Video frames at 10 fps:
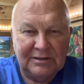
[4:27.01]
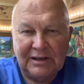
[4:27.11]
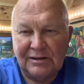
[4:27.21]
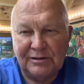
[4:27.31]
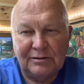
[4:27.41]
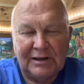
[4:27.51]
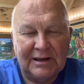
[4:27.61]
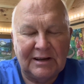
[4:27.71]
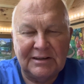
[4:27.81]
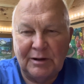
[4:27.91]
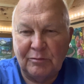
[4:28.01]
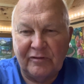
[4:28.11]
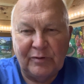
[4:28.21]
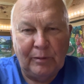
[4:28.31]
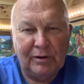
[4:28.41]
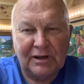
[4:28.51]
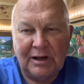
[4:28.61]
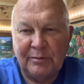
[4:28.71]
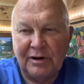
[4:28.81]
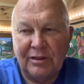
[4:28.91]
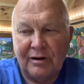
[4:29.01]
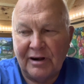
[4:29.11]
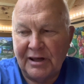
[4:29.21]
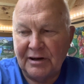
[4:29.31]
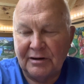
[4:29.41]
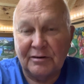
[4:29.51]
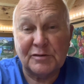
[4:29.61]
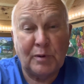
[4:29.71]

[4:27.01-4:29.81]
That'll do it. I got a number of people that come here that are not huggers,